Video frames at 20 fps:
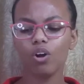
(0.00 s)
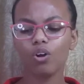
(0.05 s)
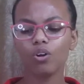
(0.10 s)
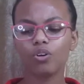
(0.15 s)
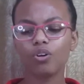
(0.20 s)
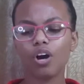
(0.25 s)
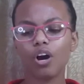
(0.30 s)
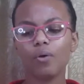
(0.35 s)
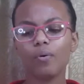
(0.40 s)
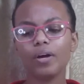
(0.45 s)

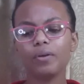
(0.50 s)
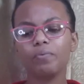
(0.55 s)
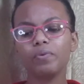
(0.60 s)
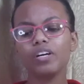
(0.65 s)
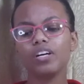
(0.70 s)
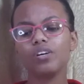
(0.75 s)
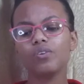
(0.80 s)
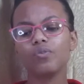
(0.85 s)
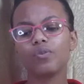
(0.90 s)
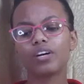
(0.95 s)
Now, when
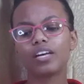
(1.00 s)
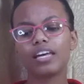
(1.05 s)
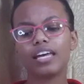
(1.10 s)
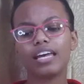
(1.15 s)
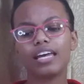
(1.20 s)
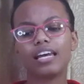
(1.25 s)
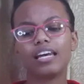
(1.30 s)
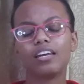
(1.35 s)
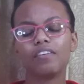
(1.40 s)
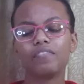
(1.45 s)
we look
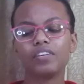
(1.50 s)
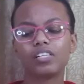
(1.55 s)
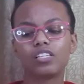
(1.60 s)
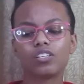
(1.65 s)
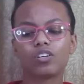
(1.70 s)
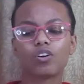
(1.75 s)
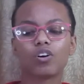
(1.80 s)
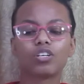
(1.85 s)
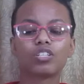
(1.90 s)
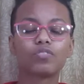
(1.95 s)
in
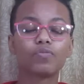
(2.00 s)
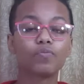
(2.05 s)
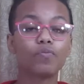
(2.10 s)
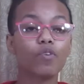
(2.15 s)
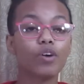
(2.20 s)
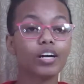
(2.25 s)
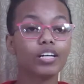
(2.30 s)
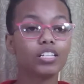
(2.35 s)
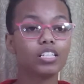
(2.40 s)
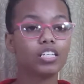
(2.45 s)
Leviticus
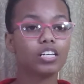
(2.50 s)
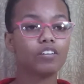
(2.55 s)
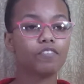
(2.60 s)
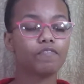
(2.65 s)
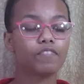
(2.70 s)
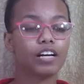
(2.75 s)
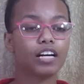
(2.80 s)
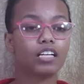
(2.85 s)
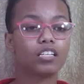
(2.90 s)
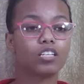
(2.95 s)
14
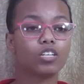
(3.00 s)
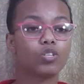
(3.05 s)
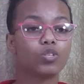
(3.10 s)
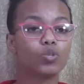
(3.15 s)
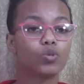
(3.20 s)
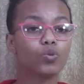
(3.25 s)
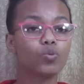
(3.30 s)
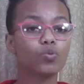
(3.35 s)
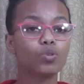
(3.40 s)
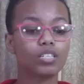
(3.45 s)
verses
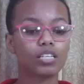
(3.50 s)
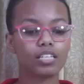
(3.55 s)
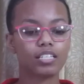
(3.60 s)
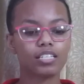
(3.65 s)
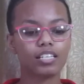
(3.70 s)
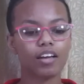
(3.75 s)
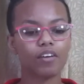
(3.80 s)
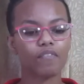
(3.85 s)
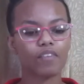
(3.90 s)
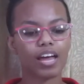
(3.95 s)
2 to
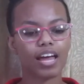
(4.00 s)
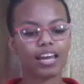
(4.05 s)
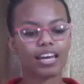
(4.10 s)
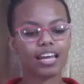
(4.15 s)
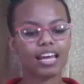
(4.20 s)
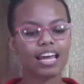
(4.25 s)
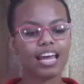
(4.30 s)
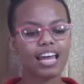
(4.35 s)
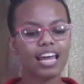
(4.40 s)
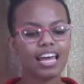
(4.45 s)
7,
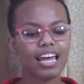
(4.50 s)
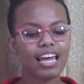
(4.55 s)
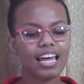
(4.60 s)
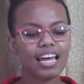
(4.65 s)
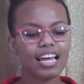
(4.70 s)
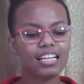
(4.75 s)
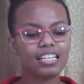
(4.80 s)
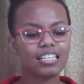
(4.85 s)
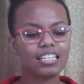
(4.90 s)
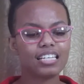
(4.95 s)

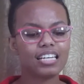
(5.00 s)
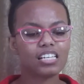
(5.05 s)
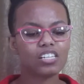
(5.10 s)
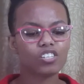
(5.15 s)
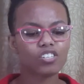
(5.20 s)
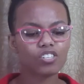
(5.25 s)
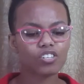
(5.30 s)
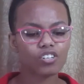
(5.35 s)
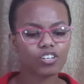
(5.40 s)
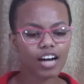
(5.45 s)
it
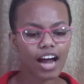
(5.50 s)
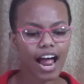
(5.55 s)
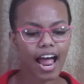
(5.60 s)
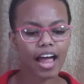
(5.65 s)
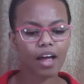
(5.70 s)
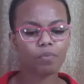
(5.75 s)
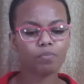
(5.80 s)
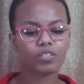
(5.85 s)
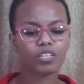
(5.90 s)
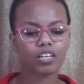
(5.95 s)

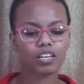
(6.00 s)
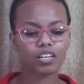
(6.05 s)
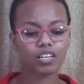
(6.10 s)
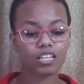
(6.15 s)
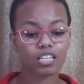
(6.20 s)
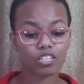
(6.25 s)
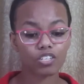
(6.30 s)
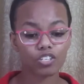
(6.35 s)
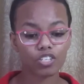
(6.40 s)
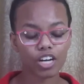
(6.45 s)
describes
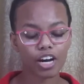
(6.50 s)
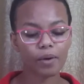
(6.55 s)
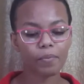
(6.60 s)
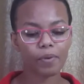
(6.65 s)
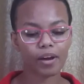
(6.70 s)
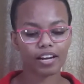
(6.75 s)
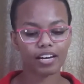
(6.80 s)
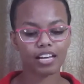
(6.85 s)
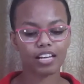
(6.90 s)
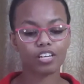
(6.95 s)
the
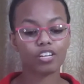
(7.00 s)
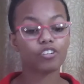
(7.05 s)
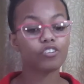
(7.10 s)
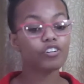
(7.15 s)
ceremony, the